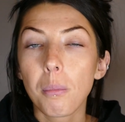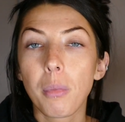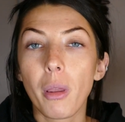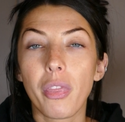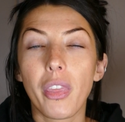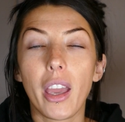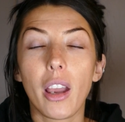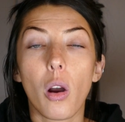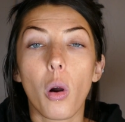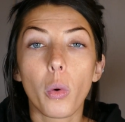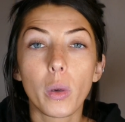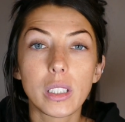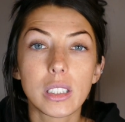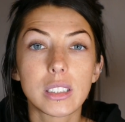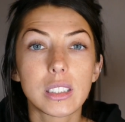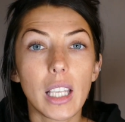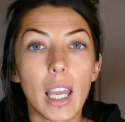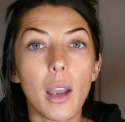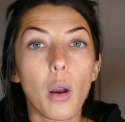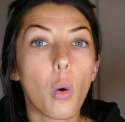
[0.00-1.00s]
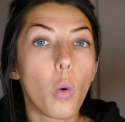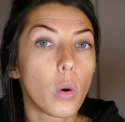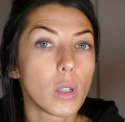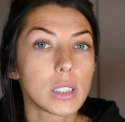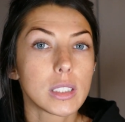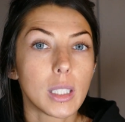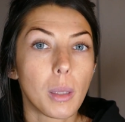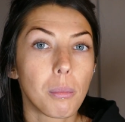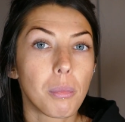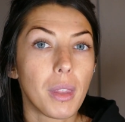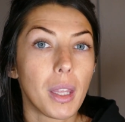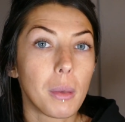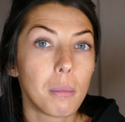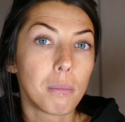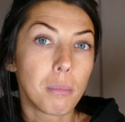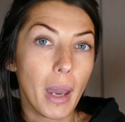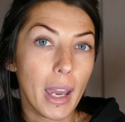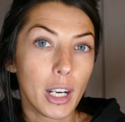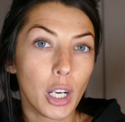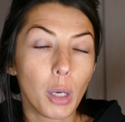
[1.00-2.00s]
but they always say or
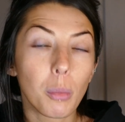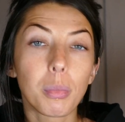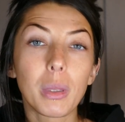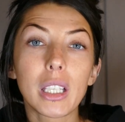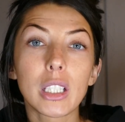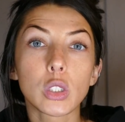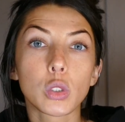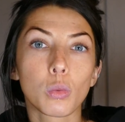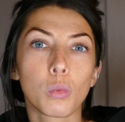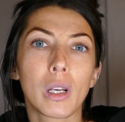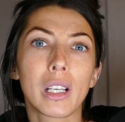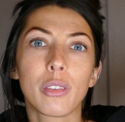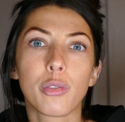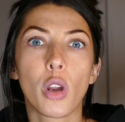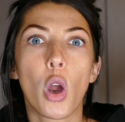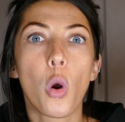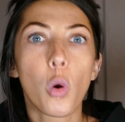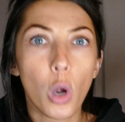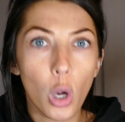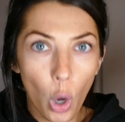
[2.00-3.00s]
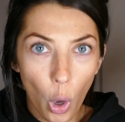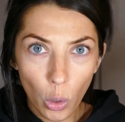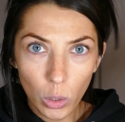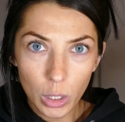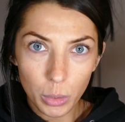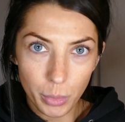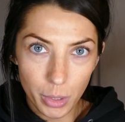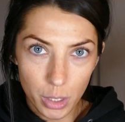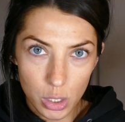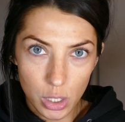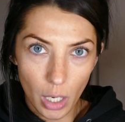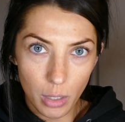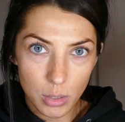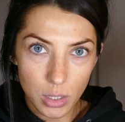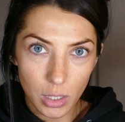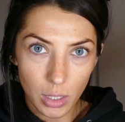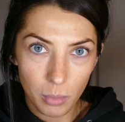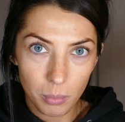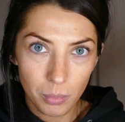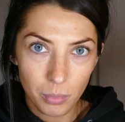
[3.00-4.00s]
something better because what if Coca Cola reached out
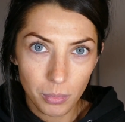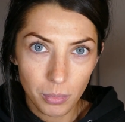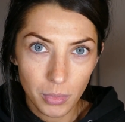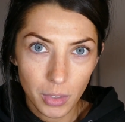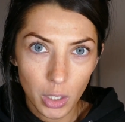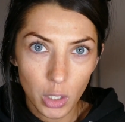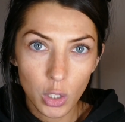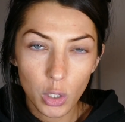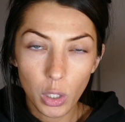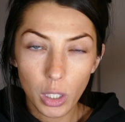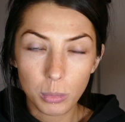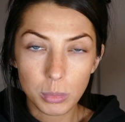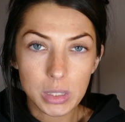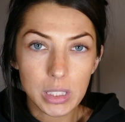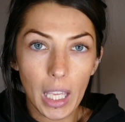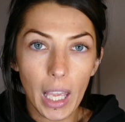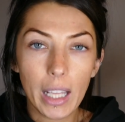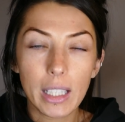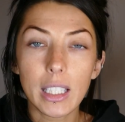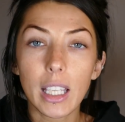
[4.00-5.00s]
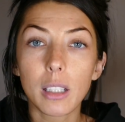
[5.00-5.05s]
to them? You know what I'm saying?